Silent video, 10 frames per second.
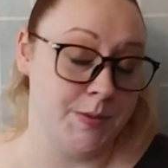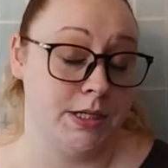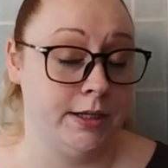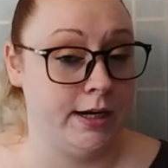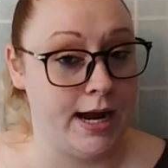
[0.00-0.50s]
I was
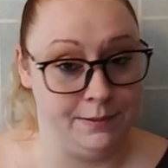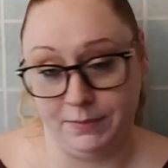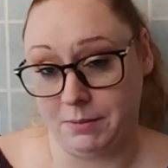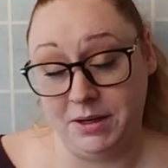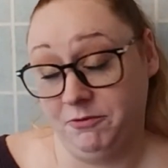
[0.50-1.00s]
in there, I
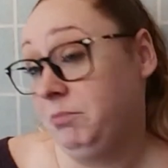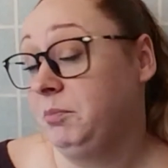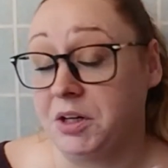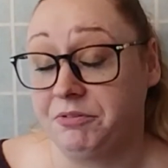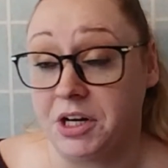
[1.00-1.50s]
made
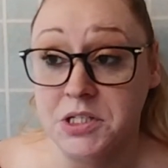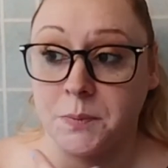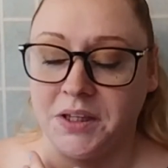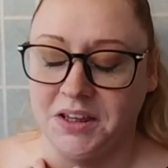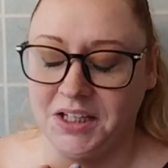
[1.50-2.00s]
good friends
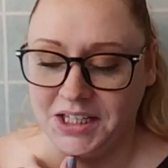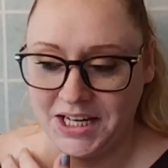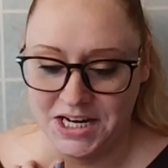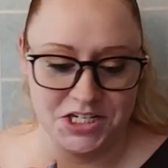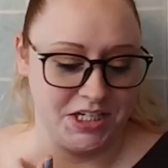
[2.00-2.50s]
with the
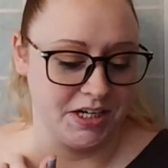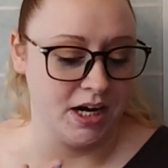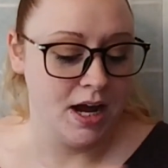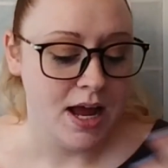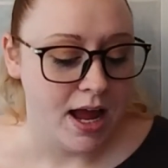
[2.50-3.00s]
cashier.
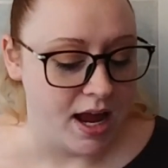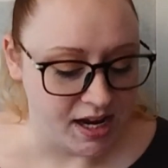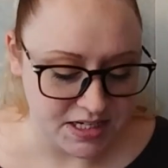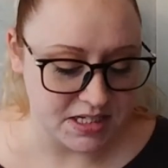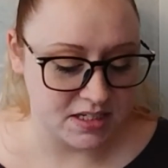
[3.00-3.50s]

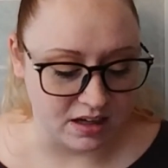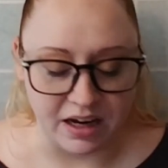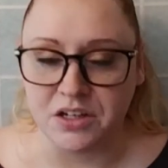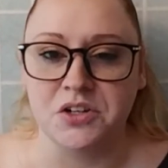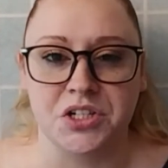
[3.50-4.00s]
As I
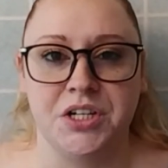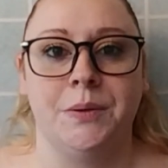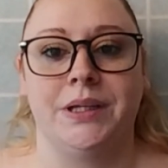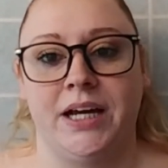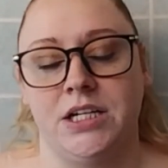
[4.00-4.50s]
usually do
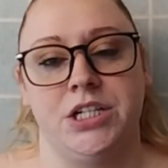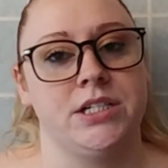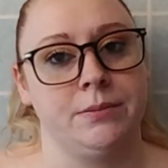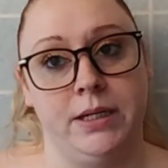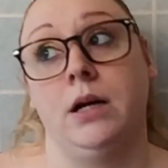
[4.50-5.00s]
with cashiers,
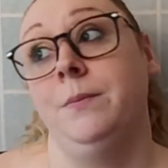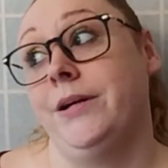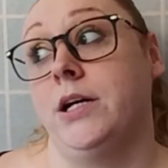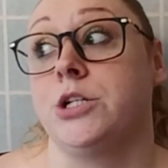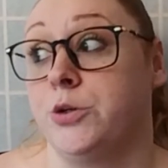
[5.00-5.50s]
I'm like, oh my
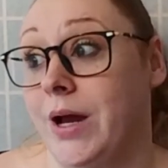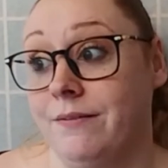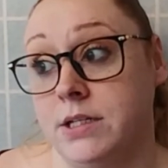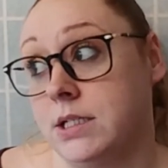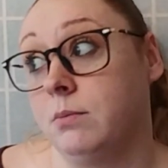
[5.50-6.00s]
gosh, you have
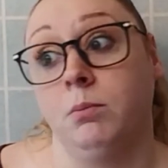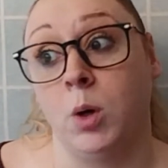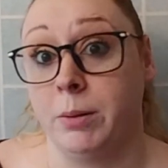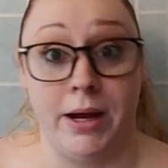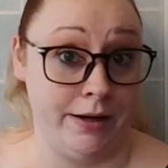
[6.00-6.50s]
to
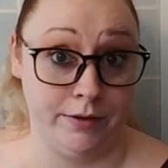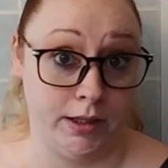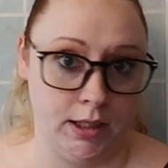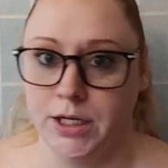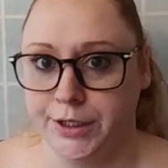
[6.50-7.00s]
want to buy
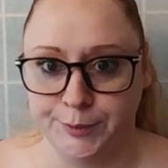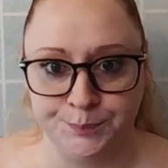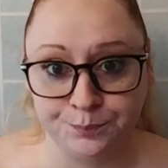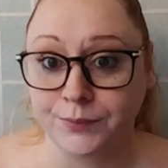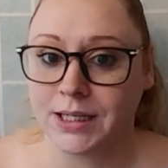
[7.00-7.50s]
everything, you know?
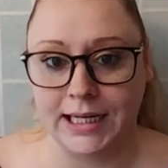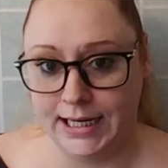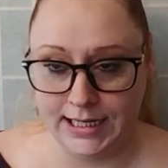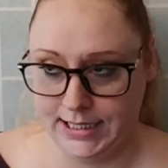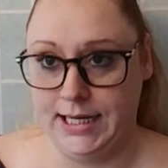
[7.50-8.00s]

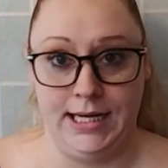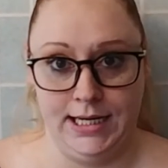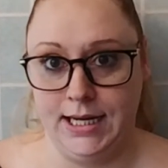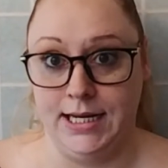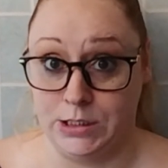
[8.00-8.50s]

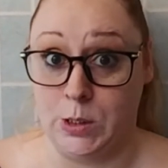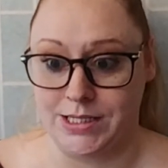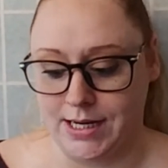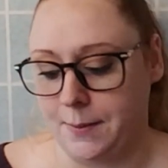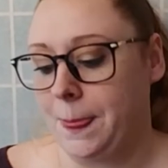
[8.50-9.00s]
It's
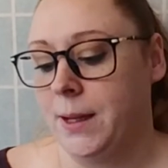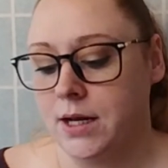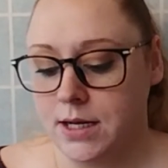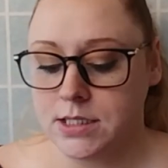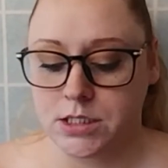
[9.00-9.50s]
Ulta.
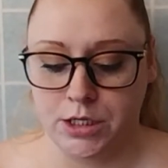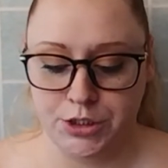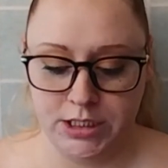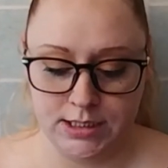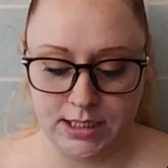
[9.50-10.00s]
So
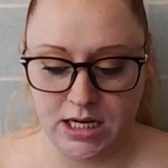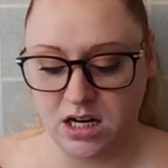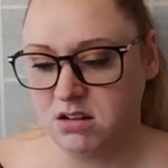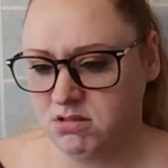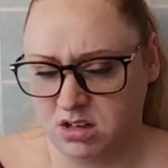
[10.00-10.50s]
she's like,
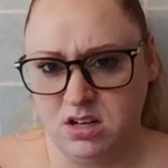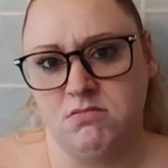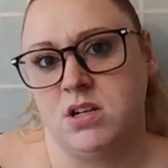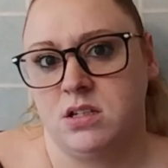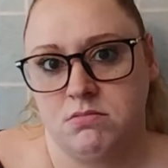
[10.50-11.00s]
oh girl, you
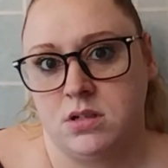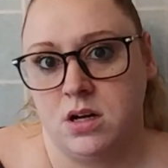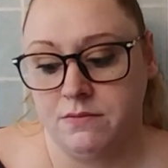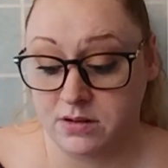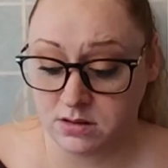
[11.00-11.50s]
want some
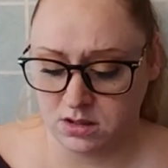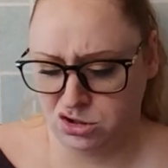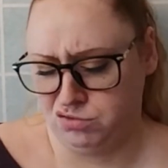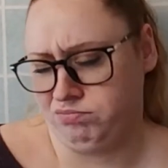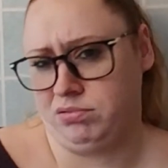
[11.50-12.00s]
stuff? And I was like,
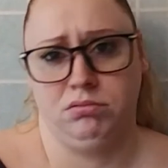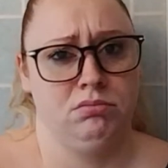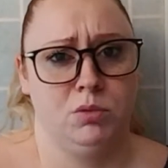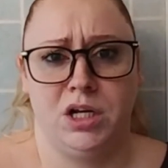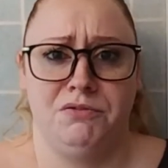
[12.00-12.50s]

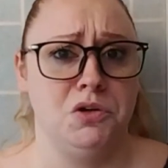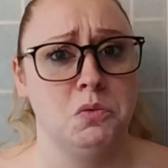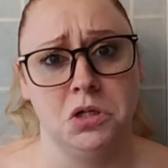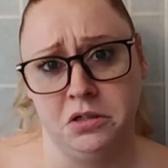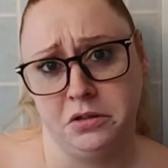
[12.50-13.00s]
what if you
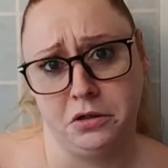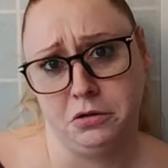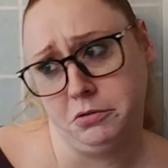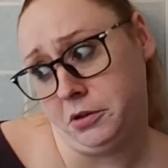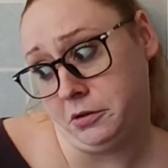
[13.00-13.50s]
want,
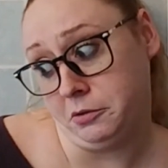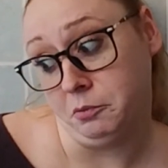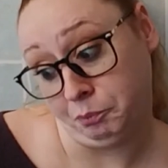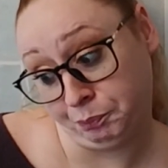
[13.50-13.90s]
girl, you know?